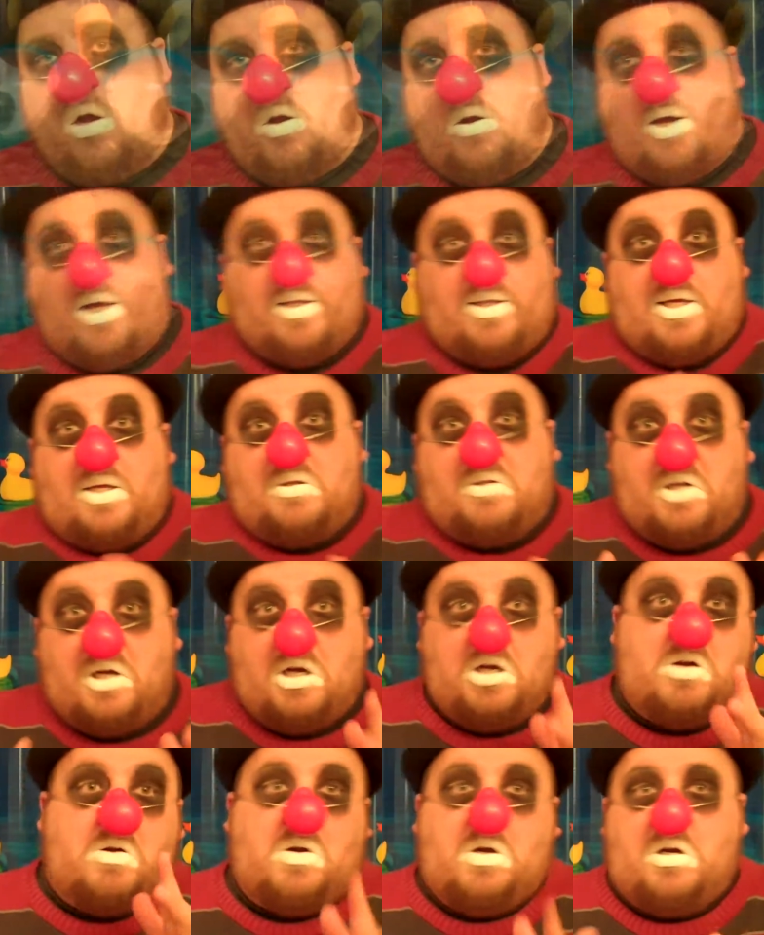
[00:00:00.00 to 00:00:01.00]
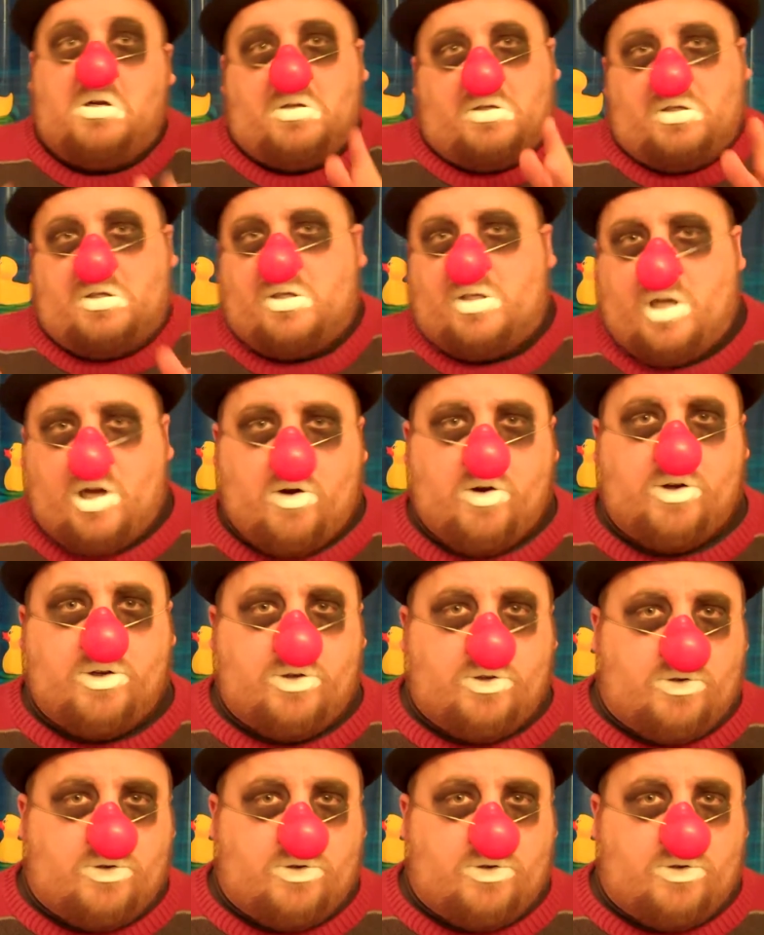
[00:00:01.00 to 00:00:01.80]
Alright, I'll tell you a little scary